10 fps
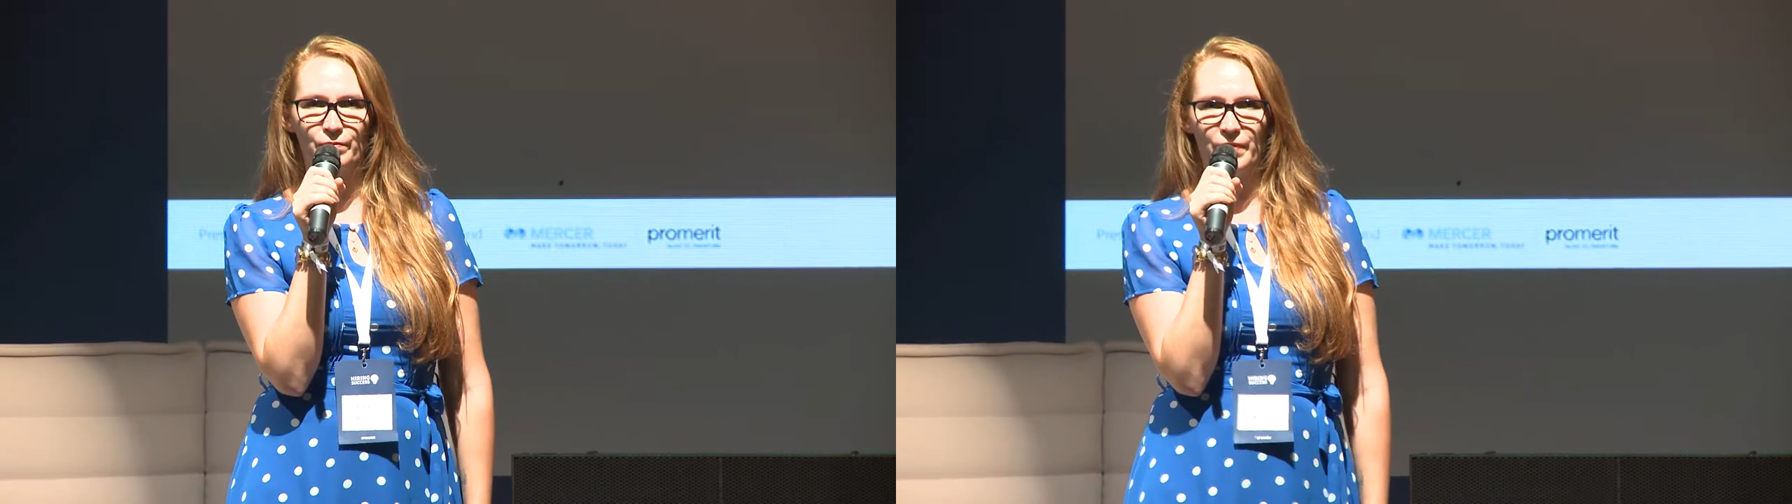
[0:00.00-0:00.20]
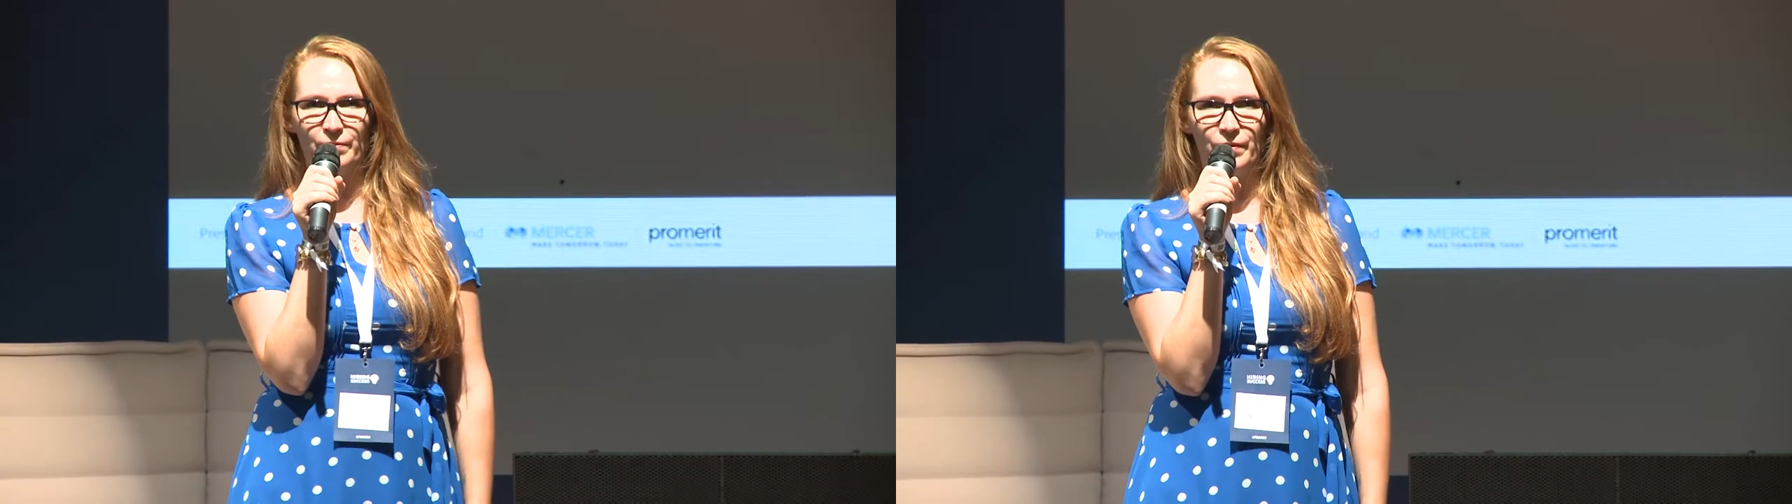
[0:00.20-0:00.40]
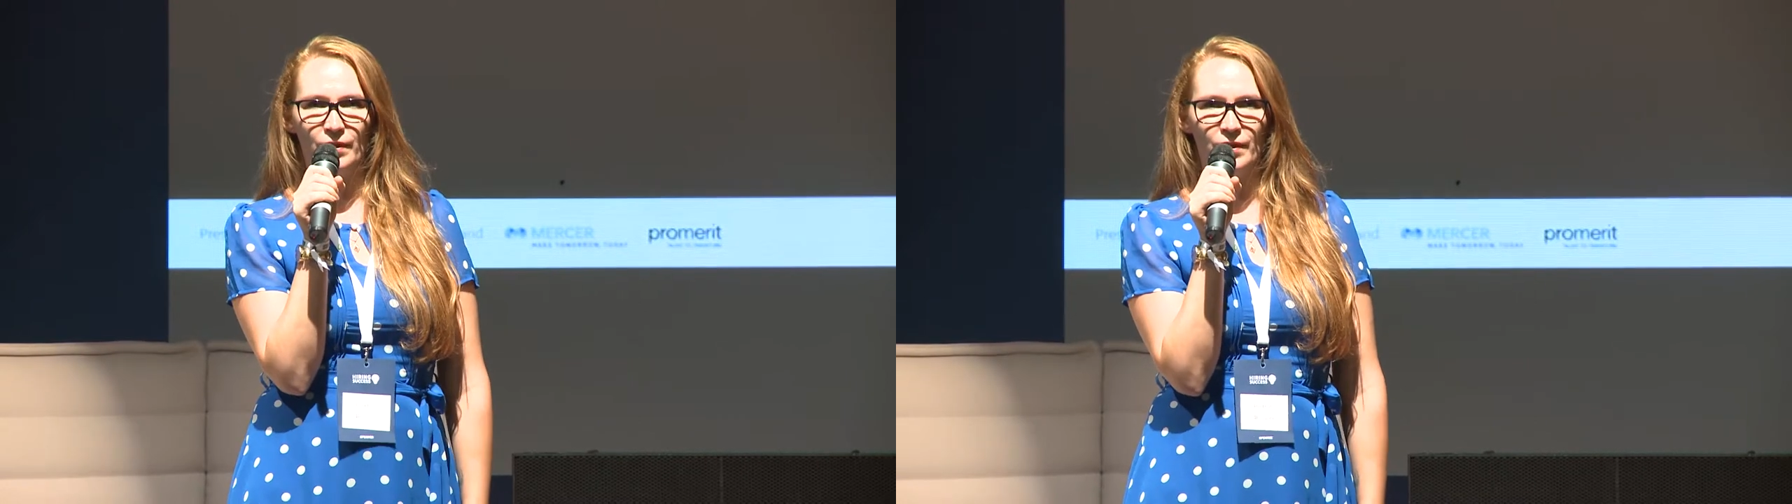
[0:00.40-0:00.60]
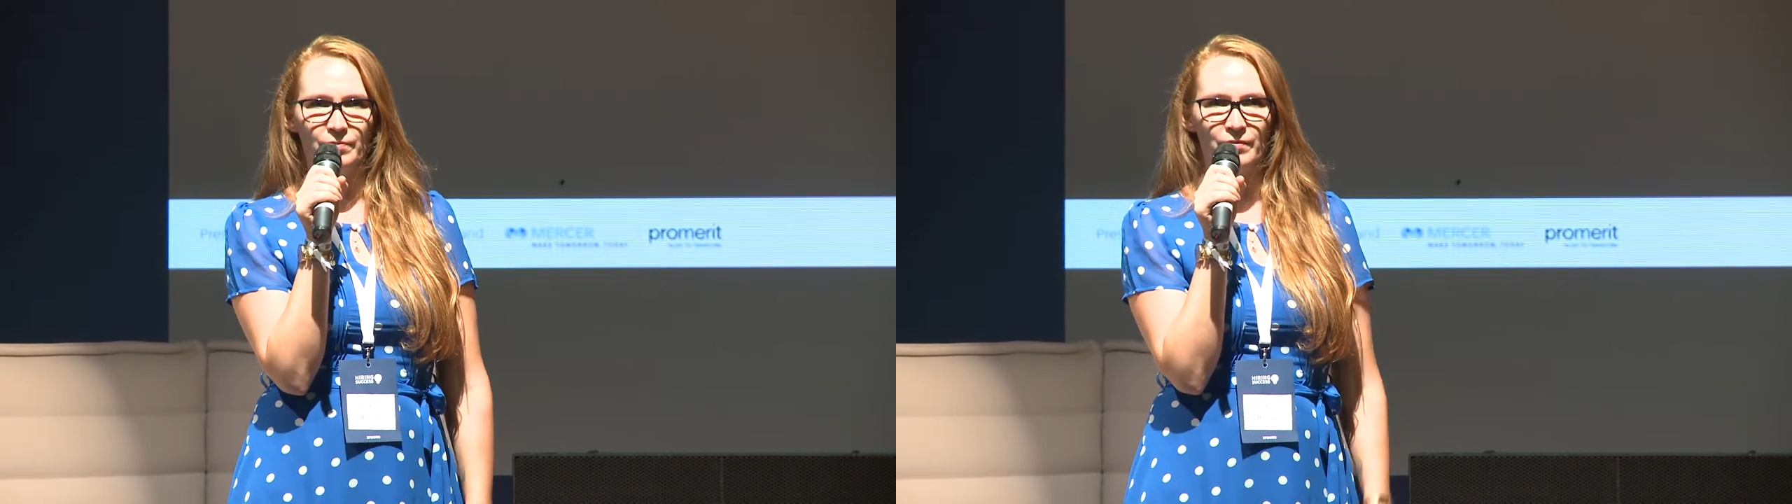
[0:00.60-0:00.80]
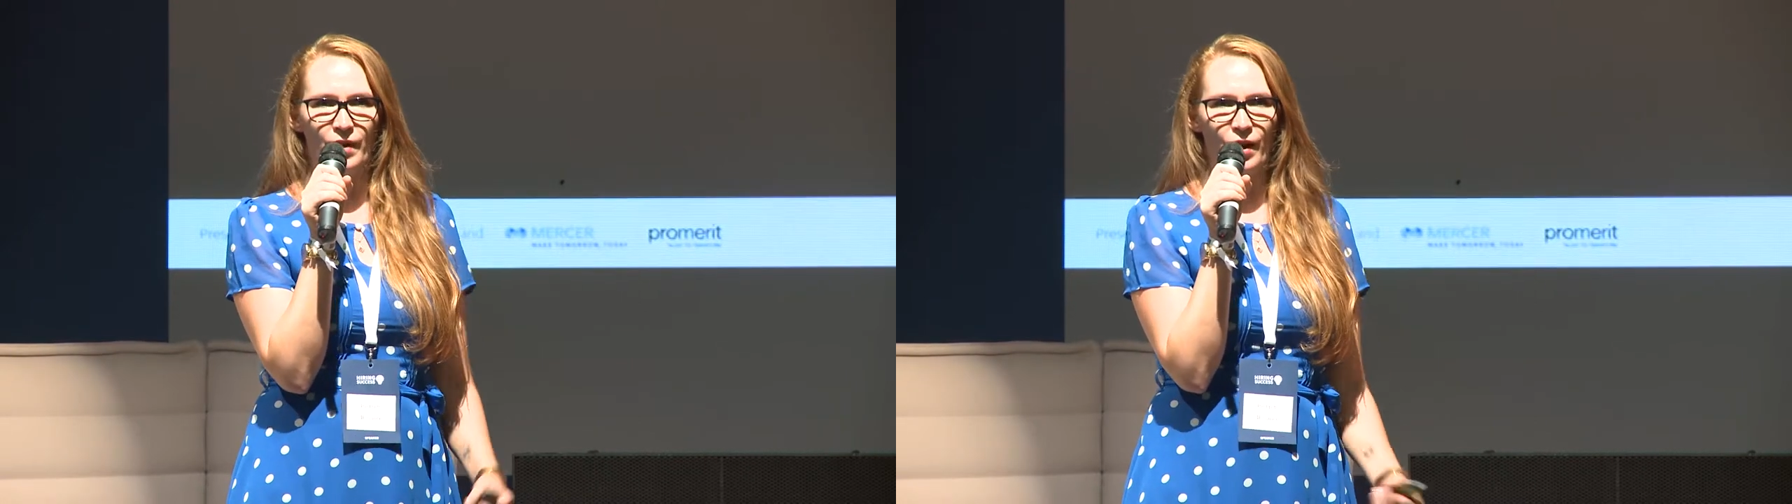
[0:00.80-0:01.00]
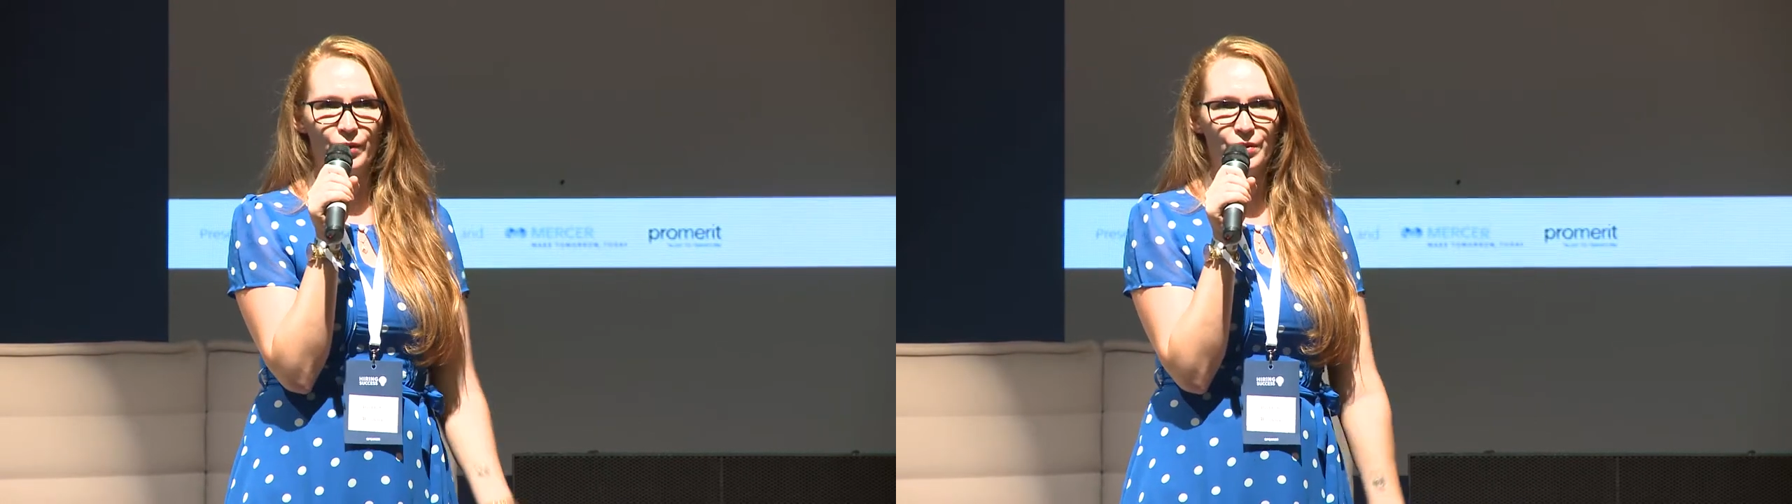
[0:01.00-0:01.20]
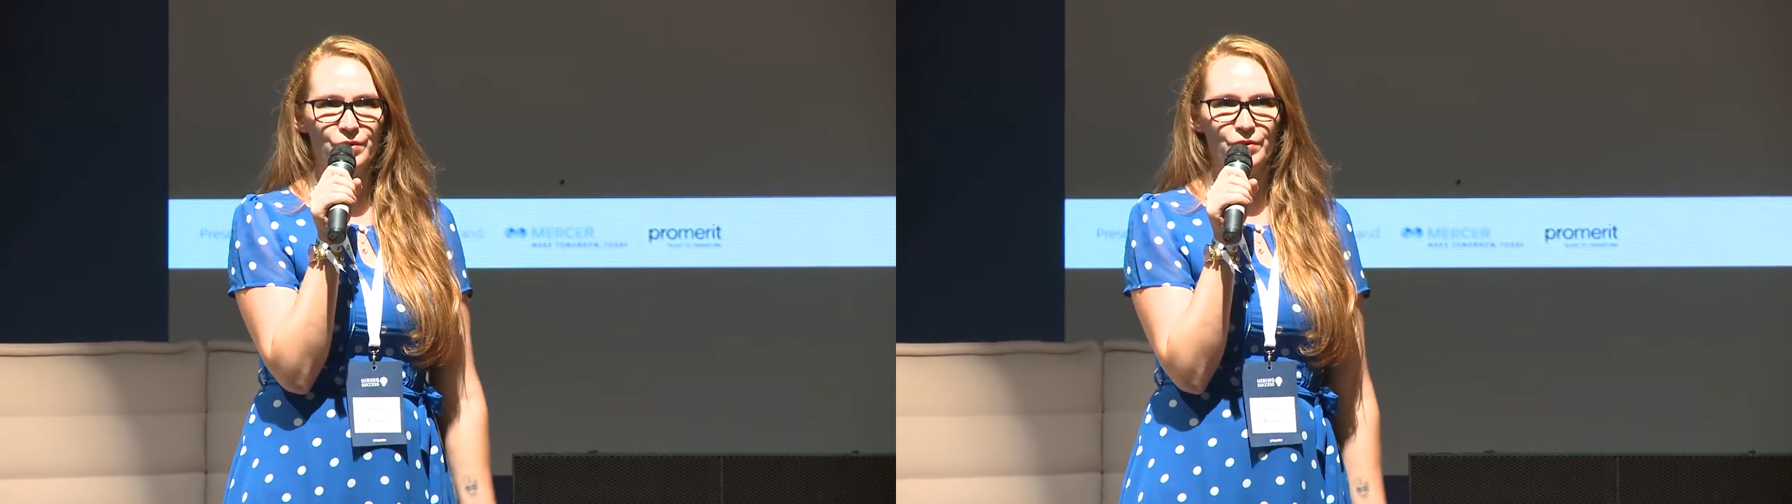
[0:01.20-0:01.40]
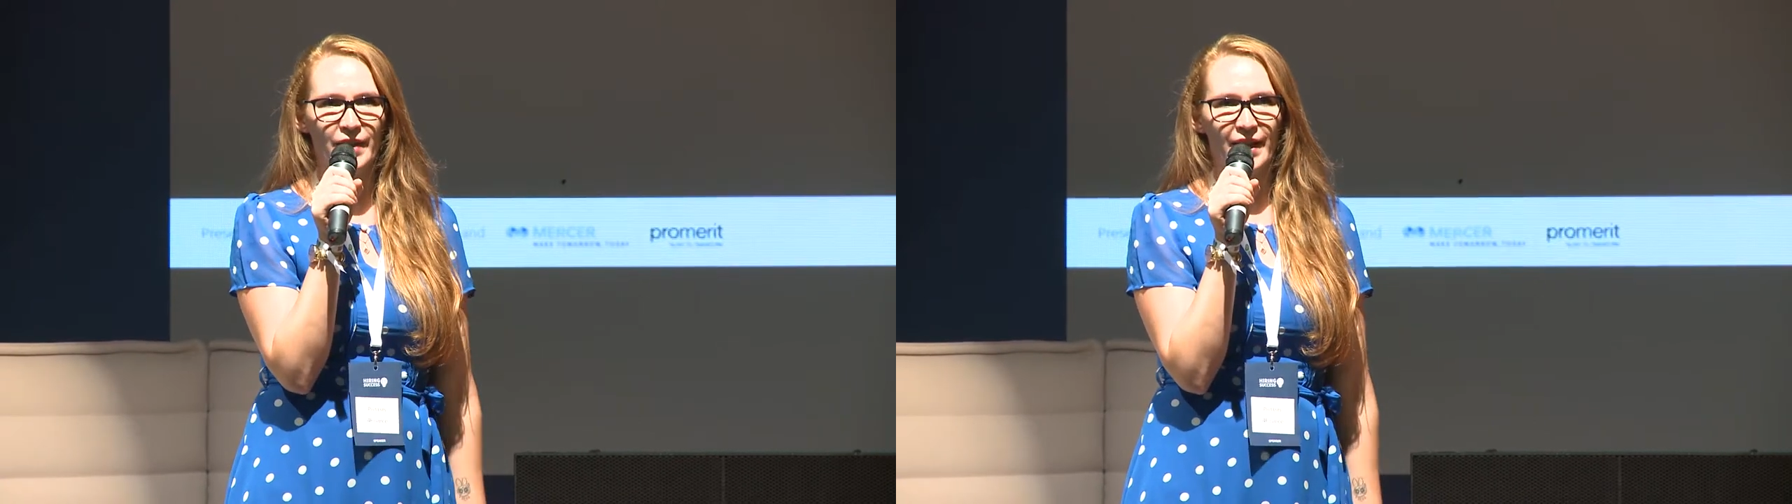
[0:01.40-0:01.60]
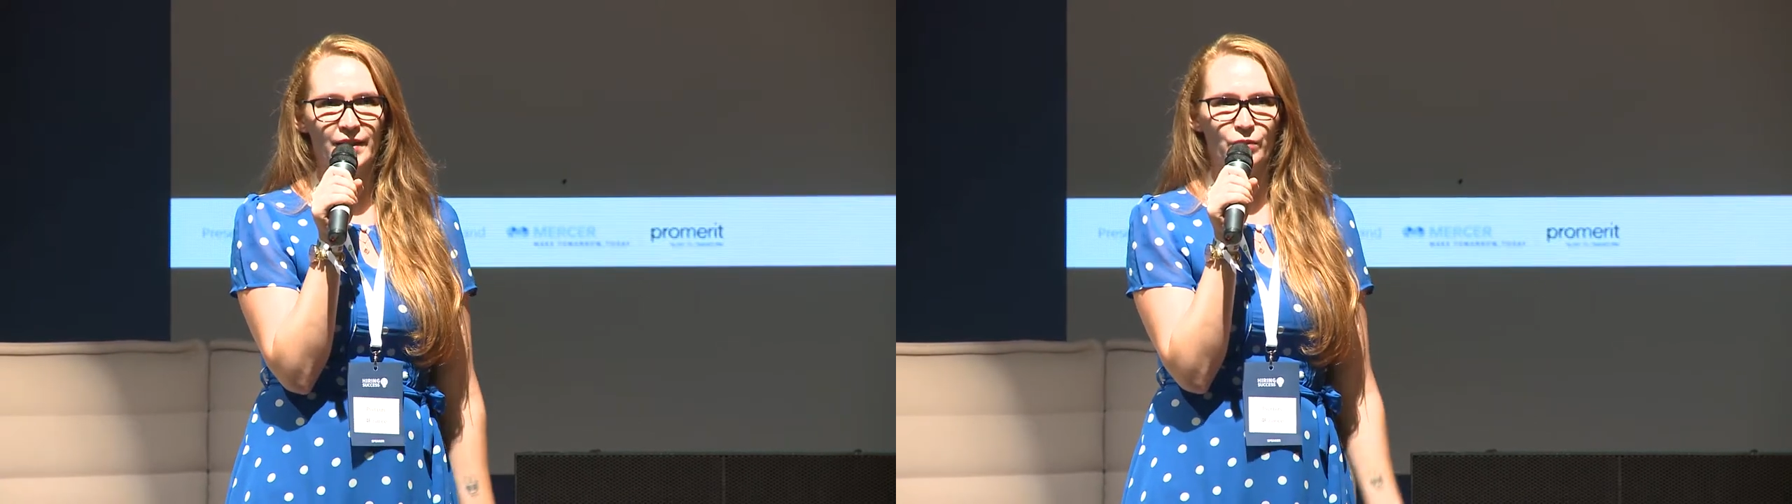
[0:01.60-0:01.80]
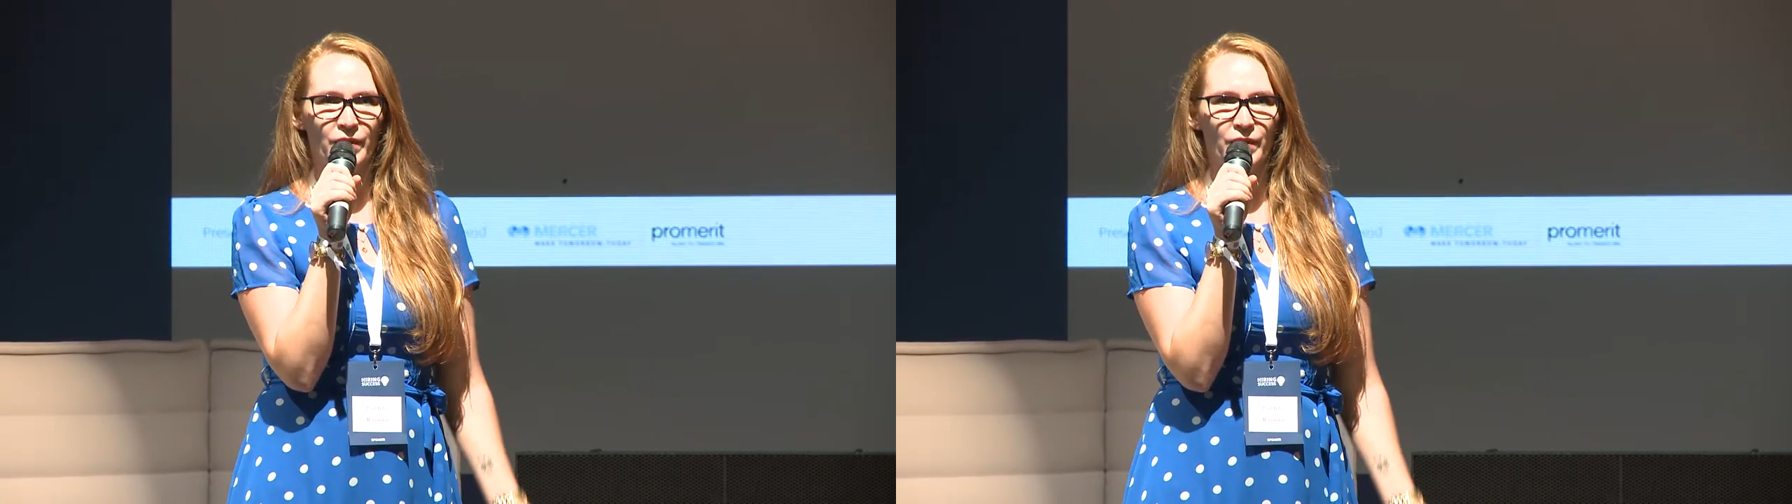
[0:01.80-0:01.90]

people how you do that,